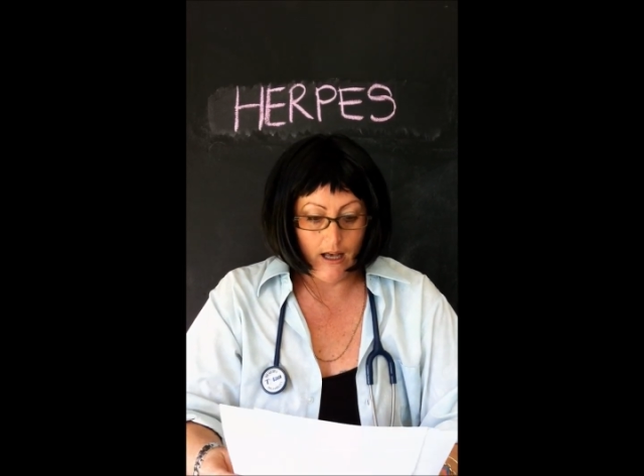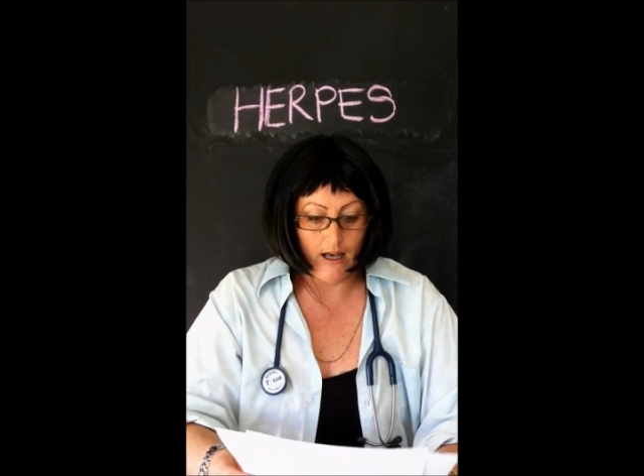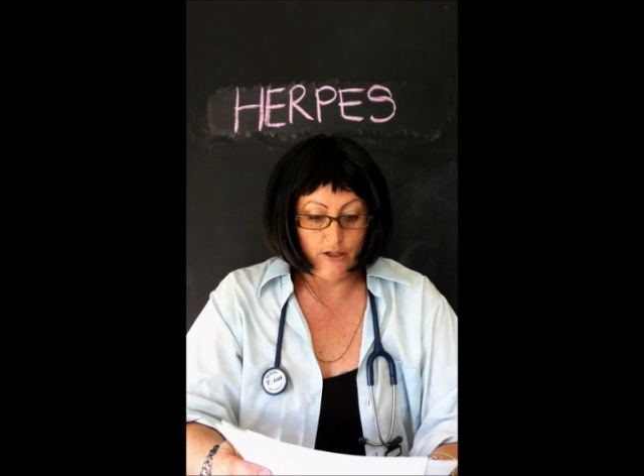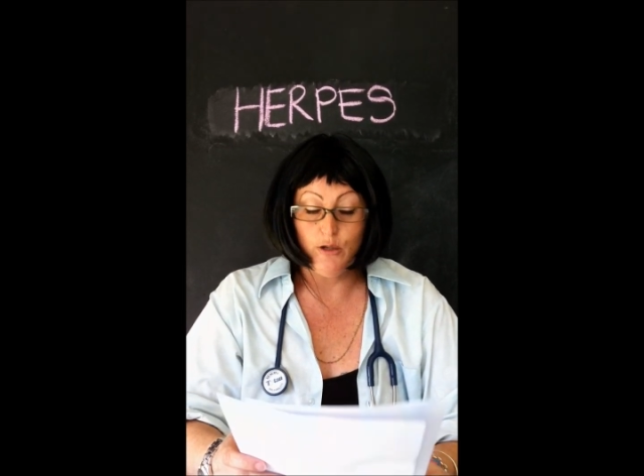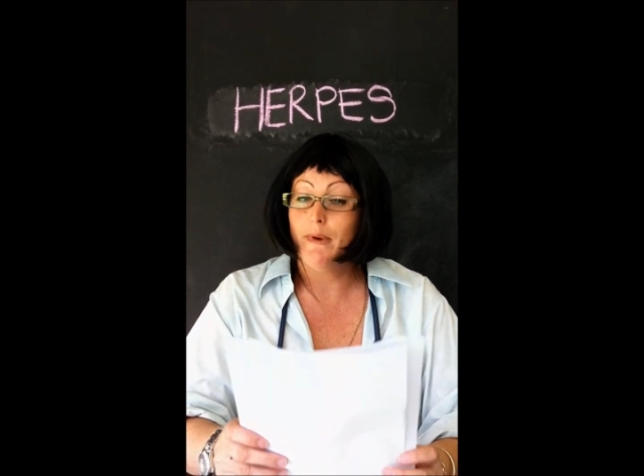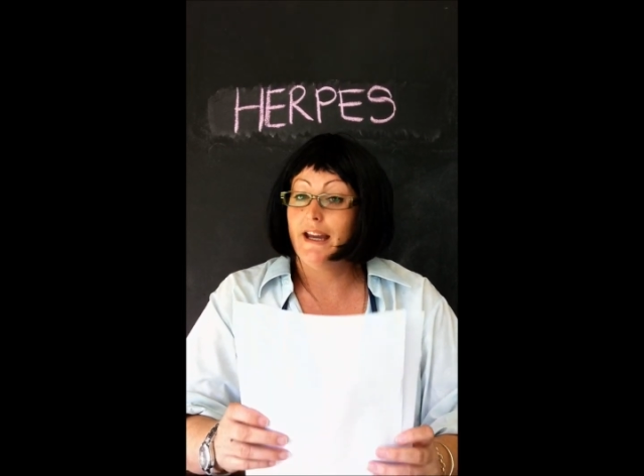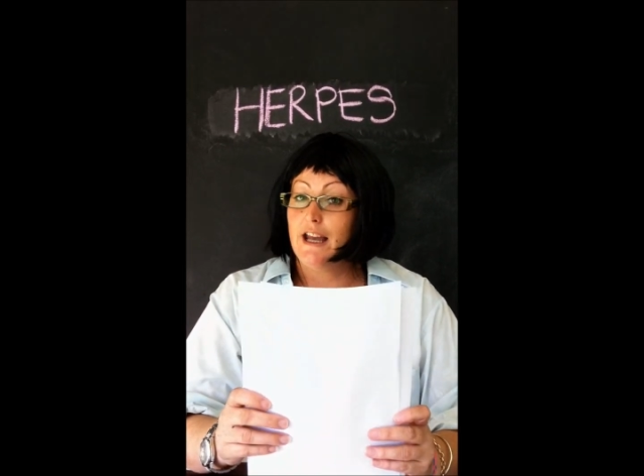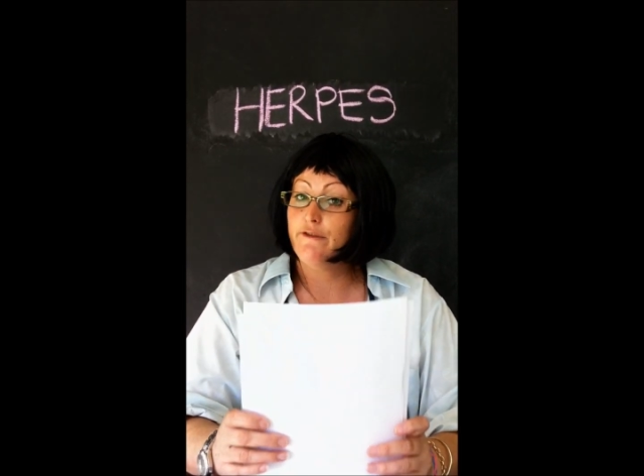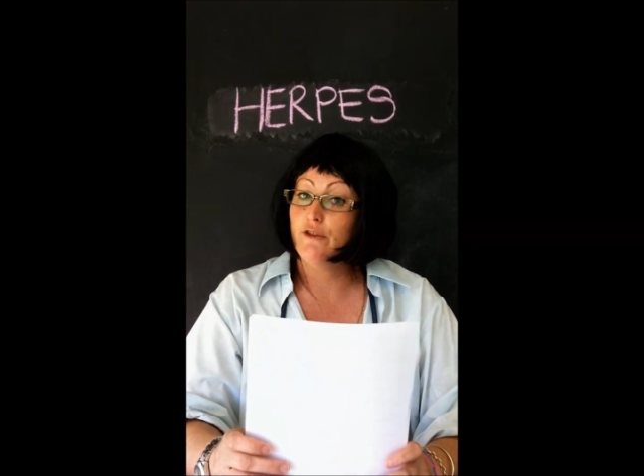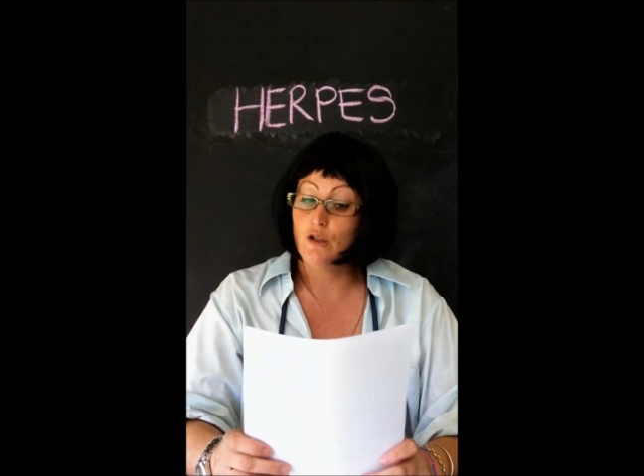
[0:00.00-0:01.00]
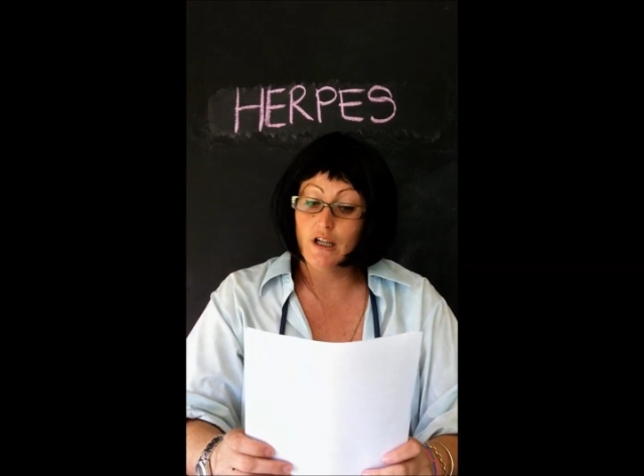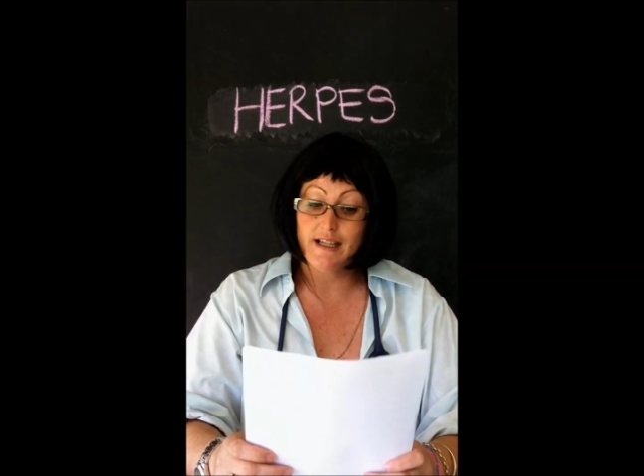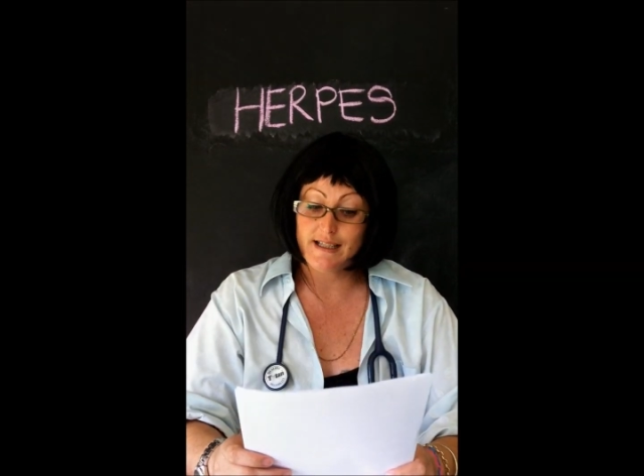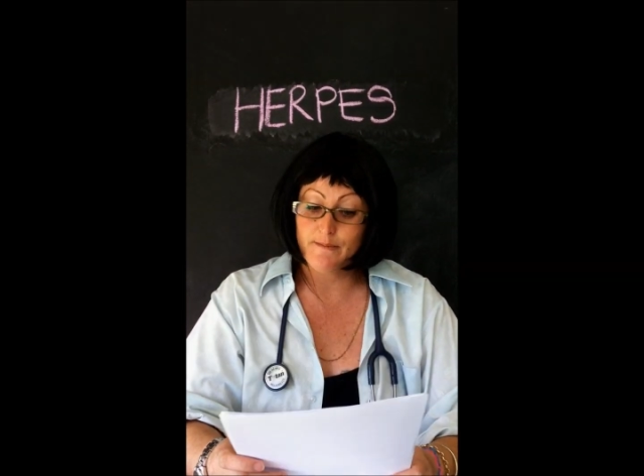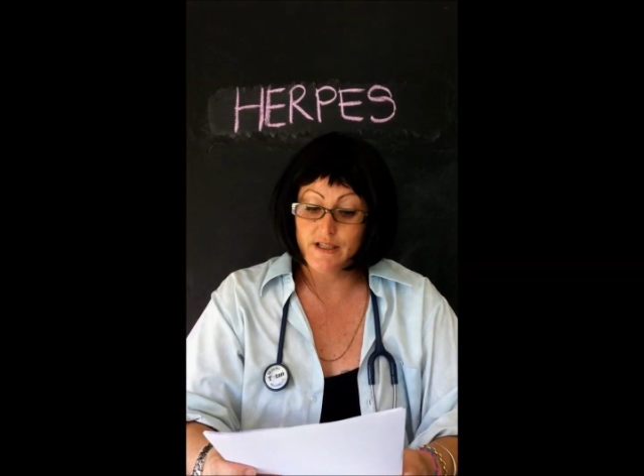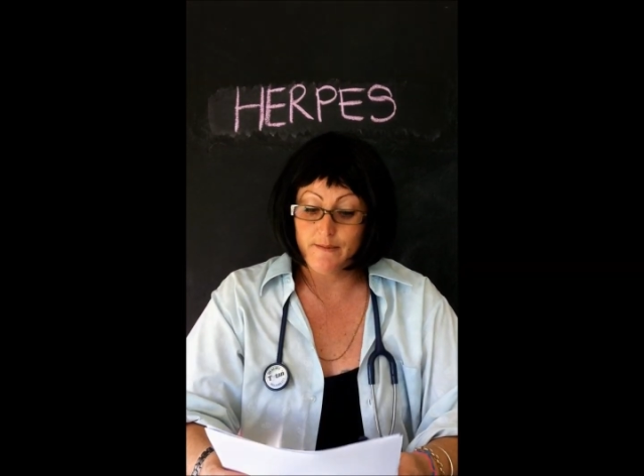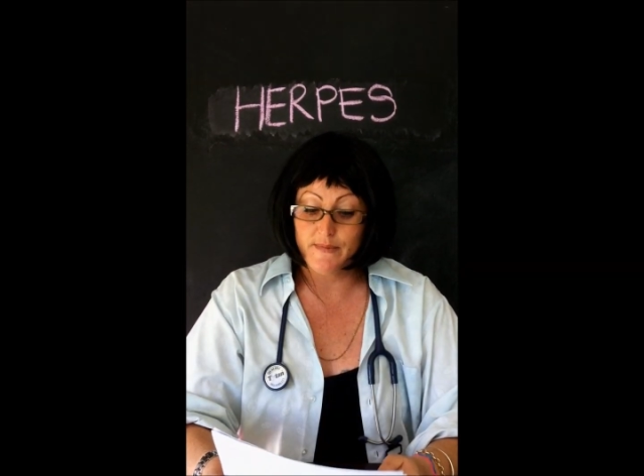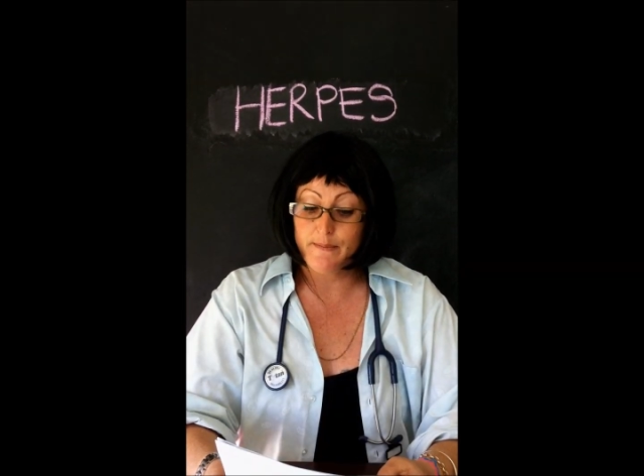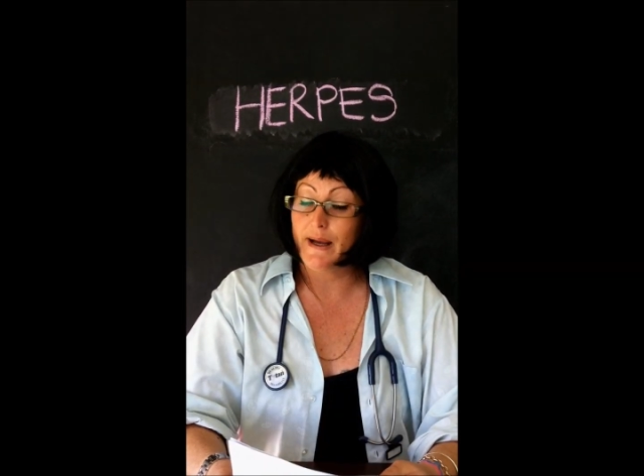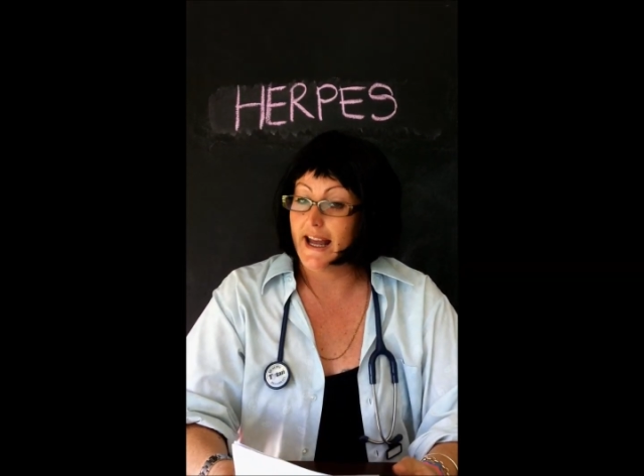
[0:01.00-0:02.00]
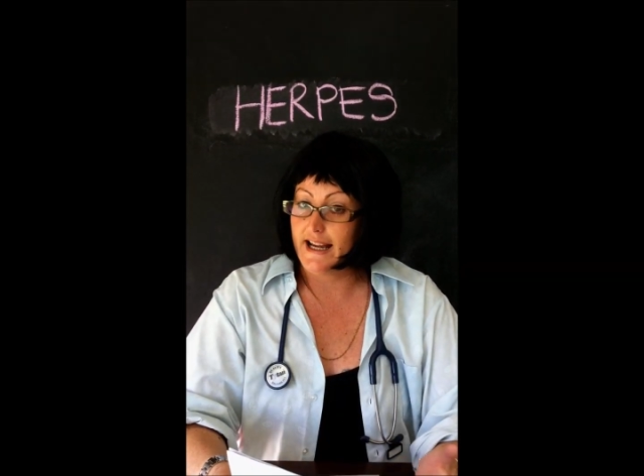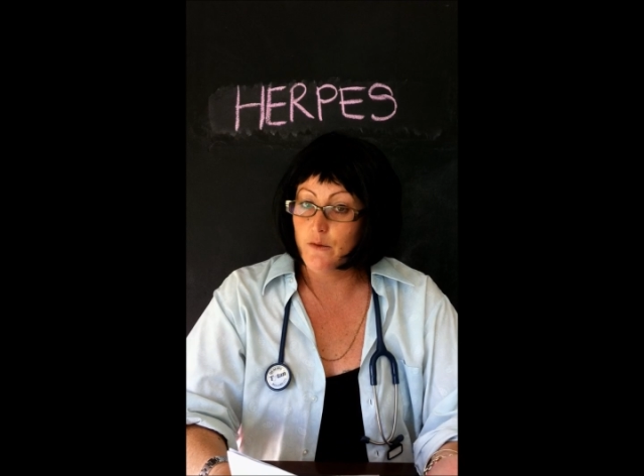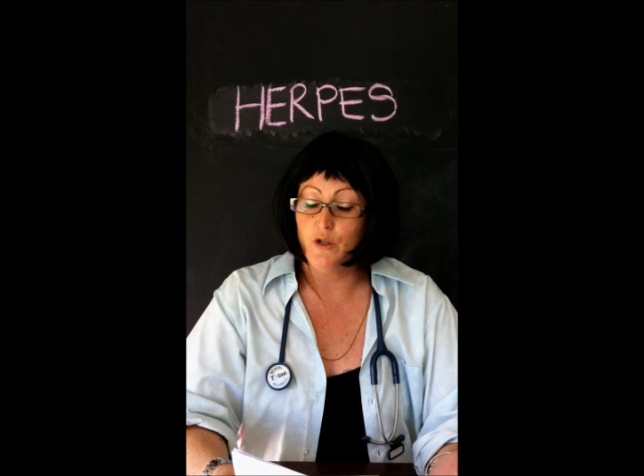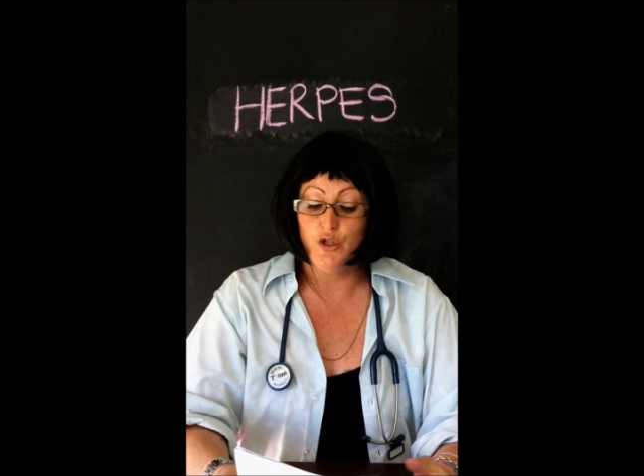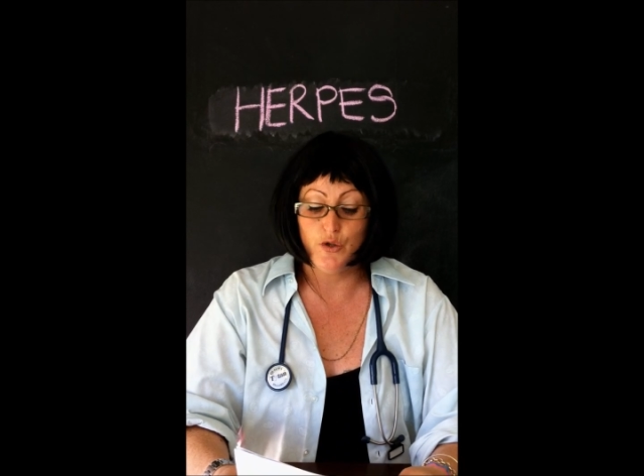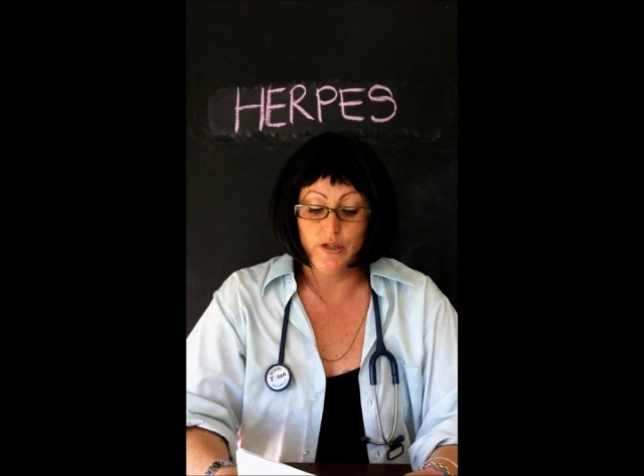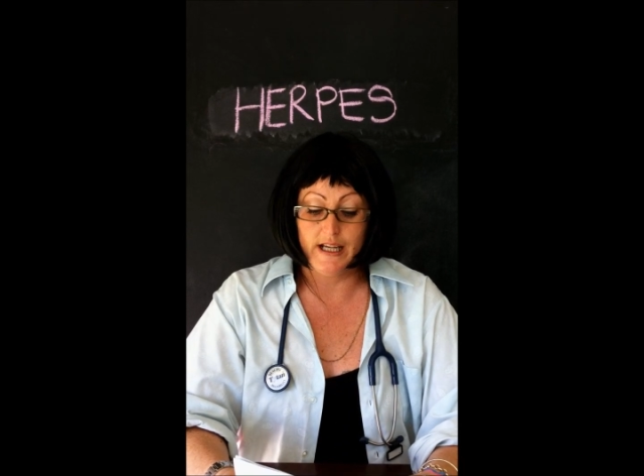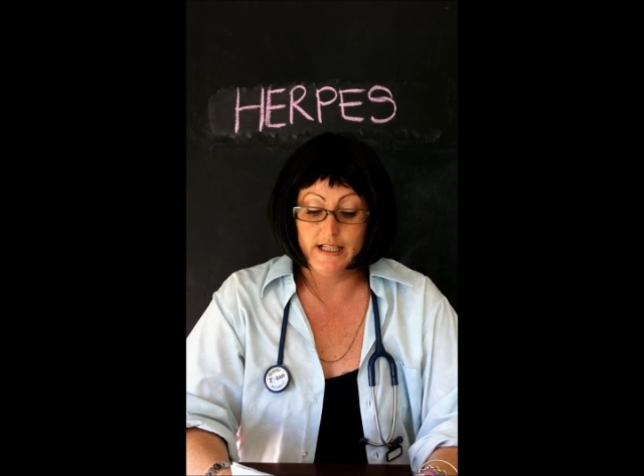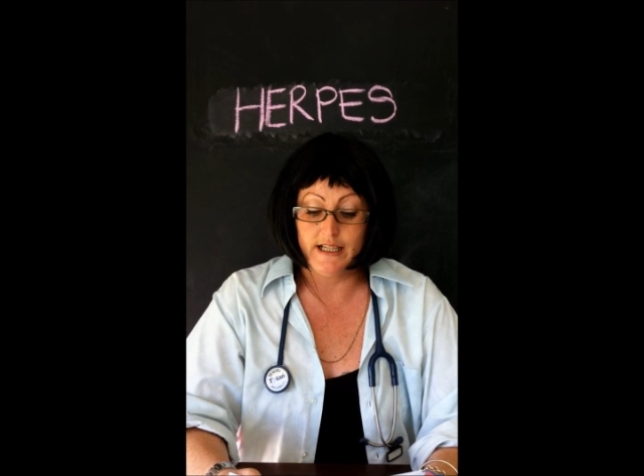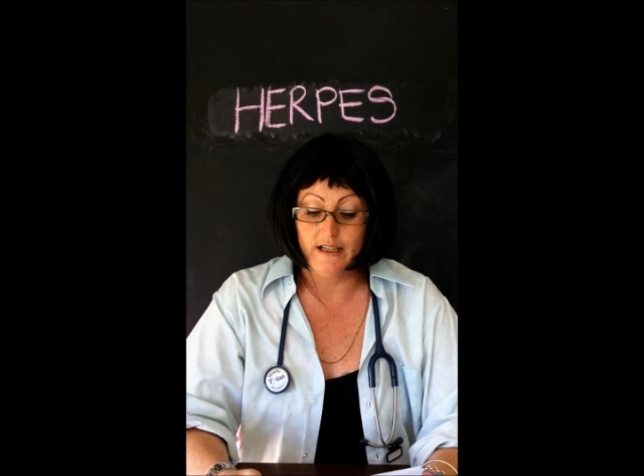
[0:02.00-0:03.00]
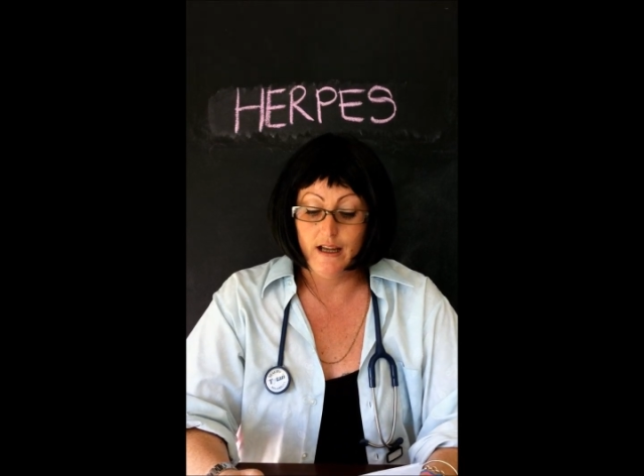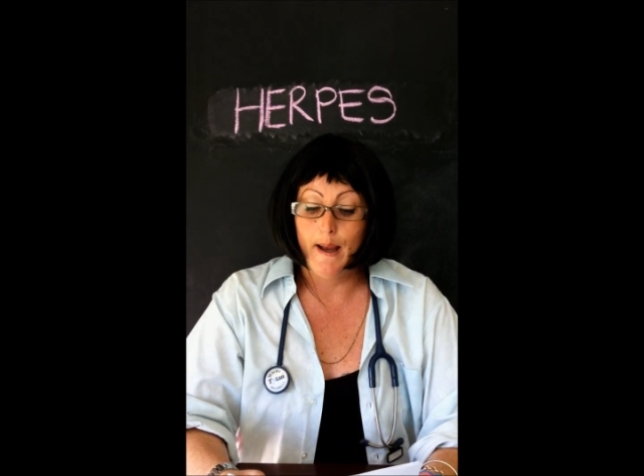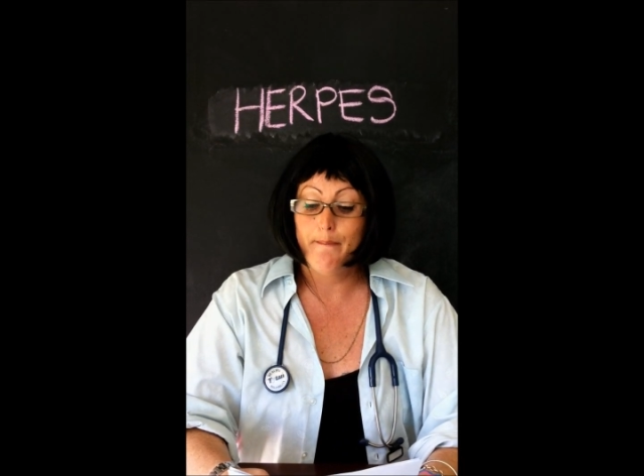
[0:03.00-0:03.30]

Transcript: Uh, you may have flu-like symptoms, pain when urinating,